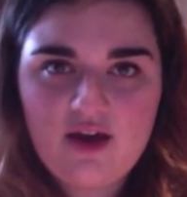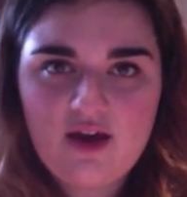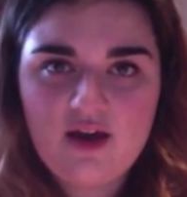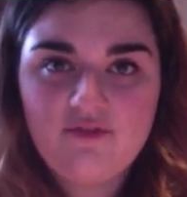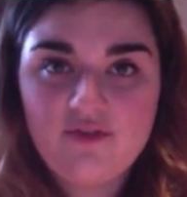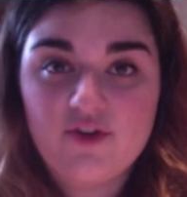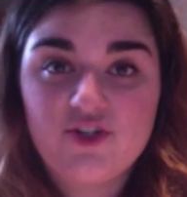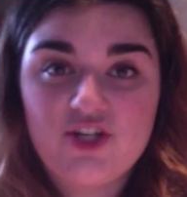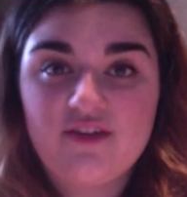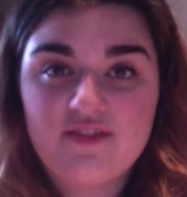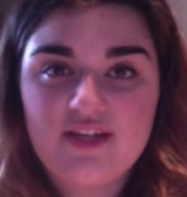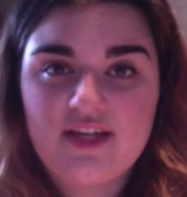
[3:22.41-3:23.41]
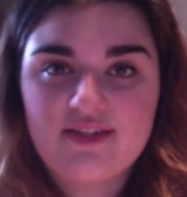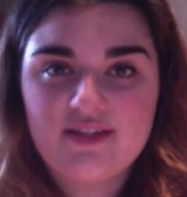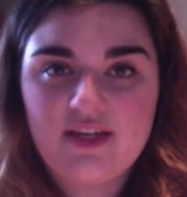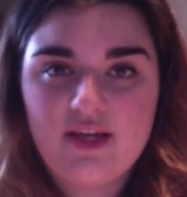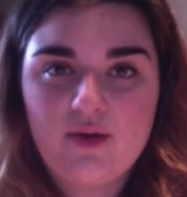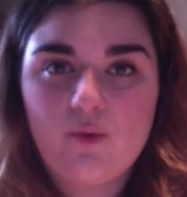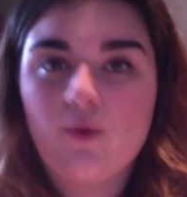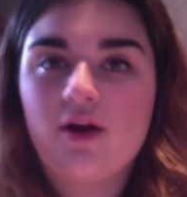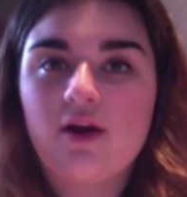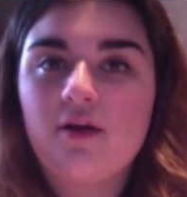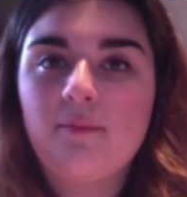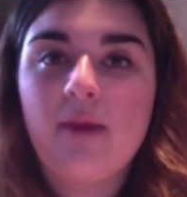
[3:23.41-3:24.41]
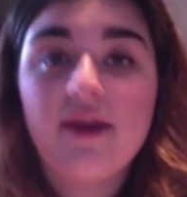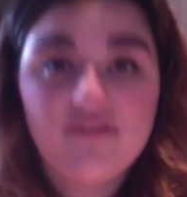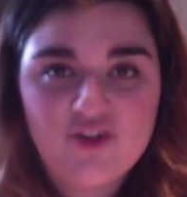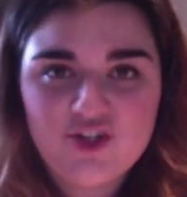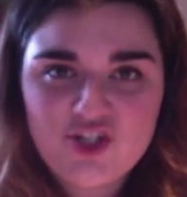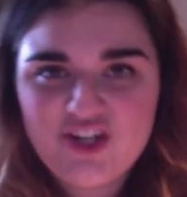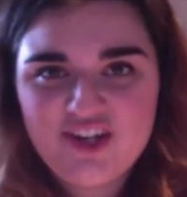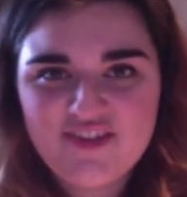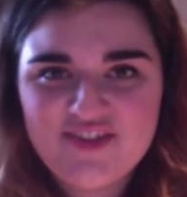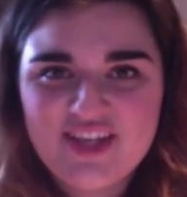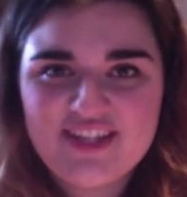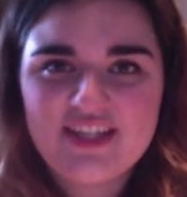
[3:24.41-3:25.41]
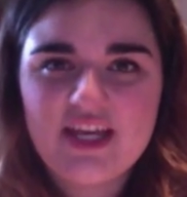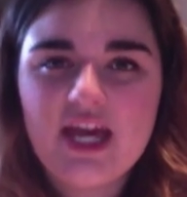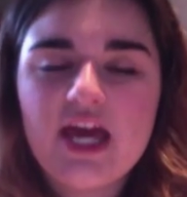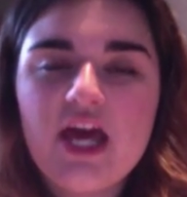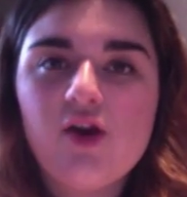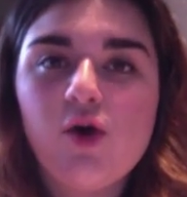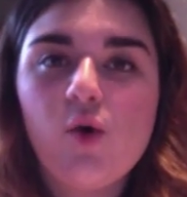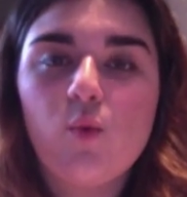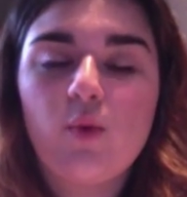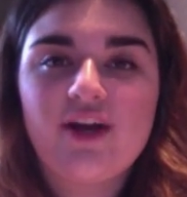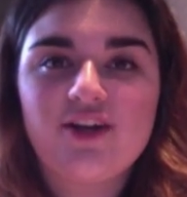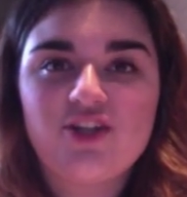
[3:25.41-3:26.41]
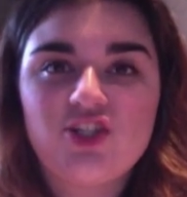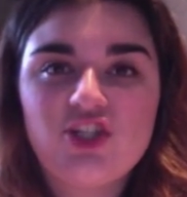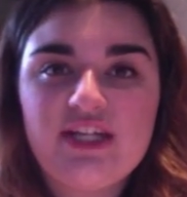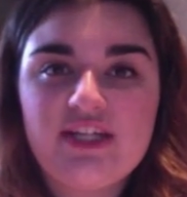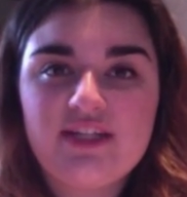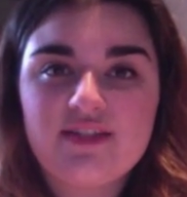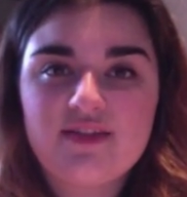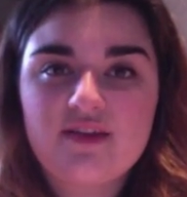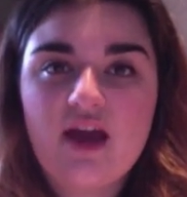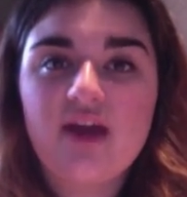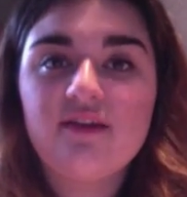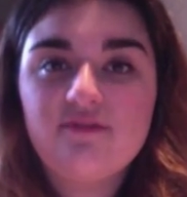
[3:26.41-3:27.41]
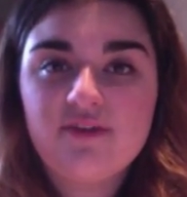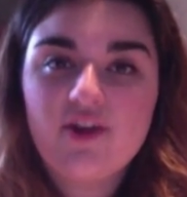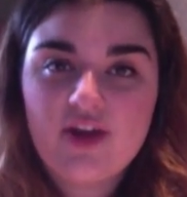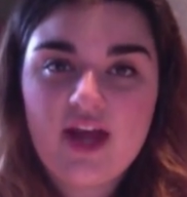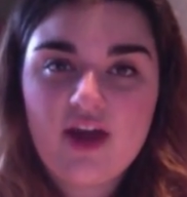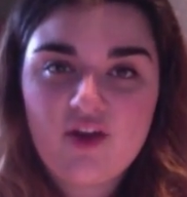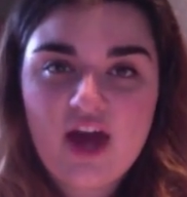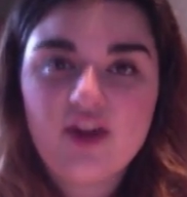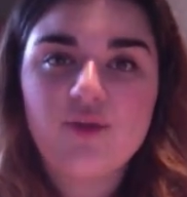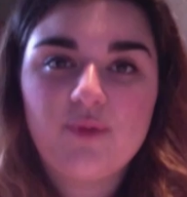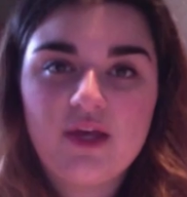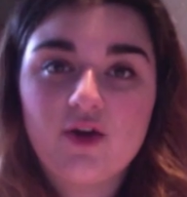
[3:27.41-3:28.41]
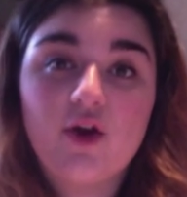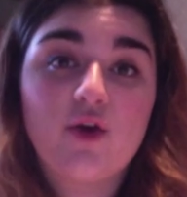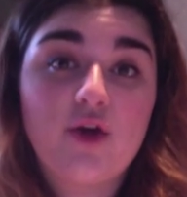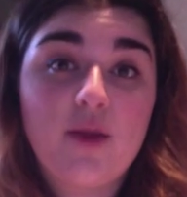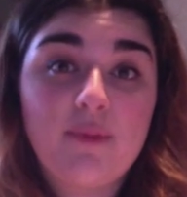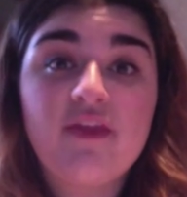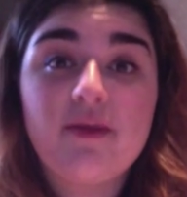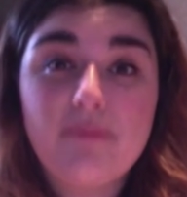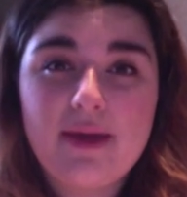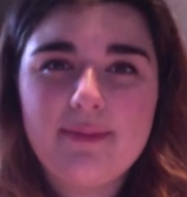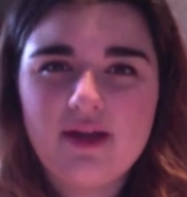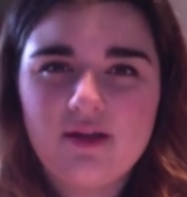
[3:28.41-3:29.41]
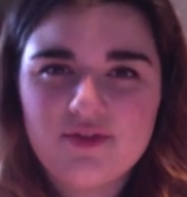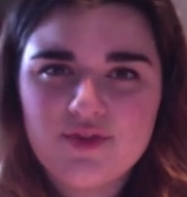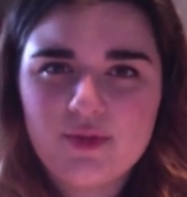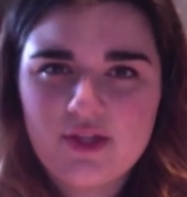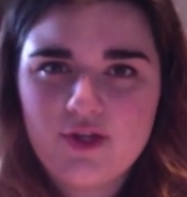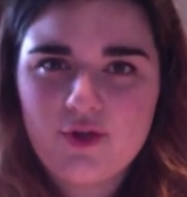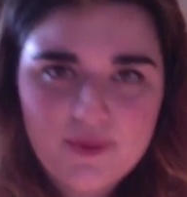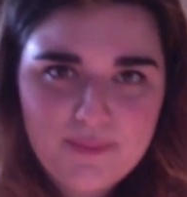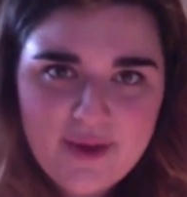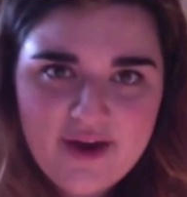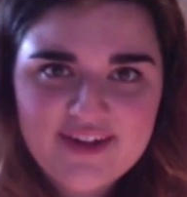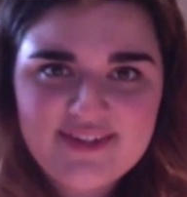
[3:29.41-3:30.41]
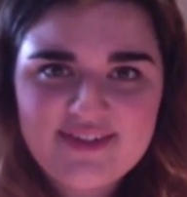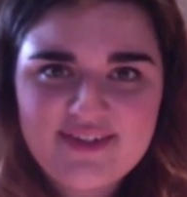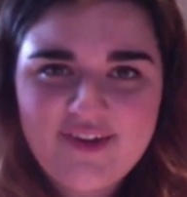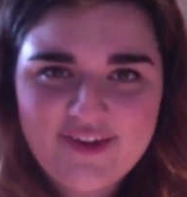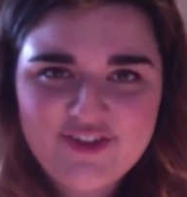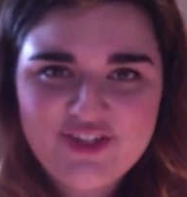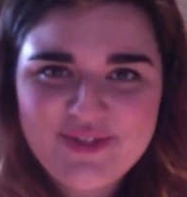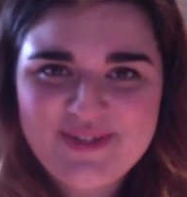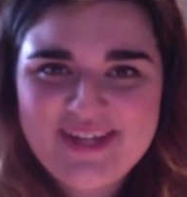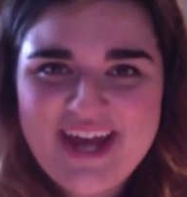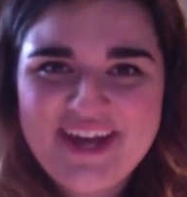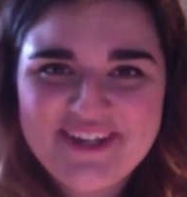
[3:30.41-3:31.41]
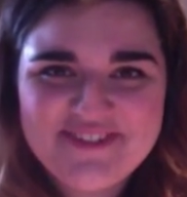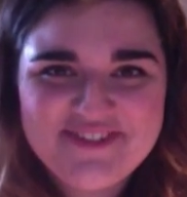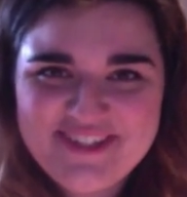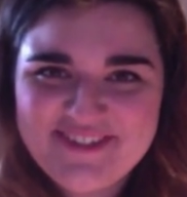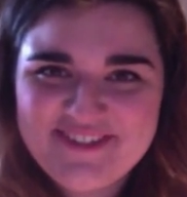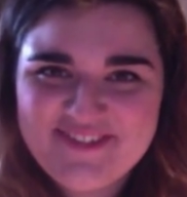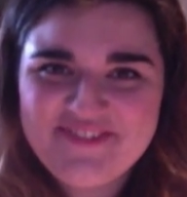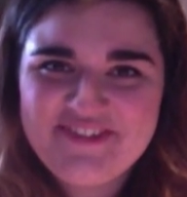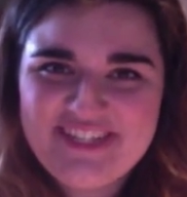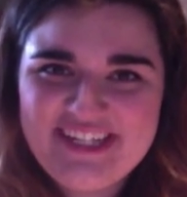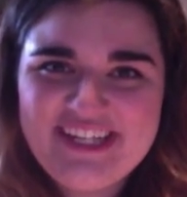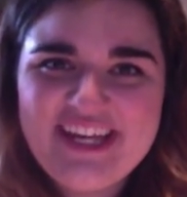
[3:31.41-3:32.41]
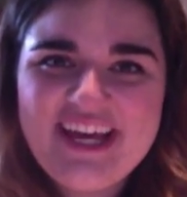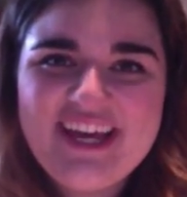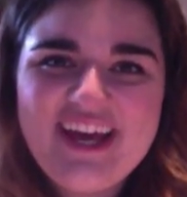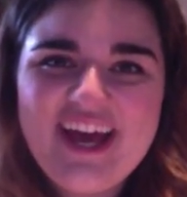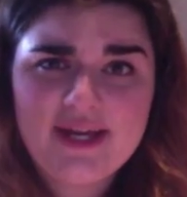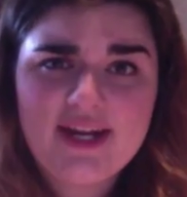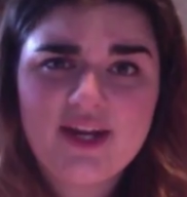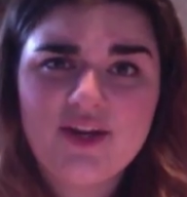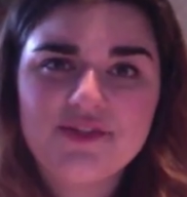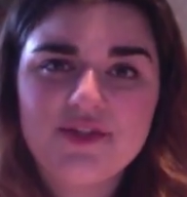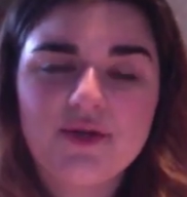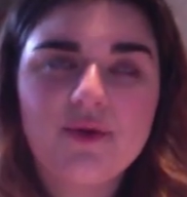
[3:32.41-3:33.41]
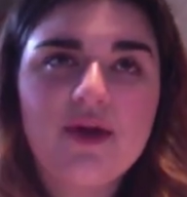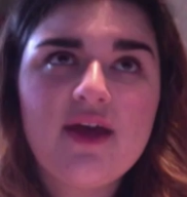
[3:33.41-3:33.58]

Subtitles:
a version of Cecily, or my version of Cecily, where she's kind of figuring out how to be a grown-up, and then maybe also a little embarrassed of how she used to act when she was 15, and also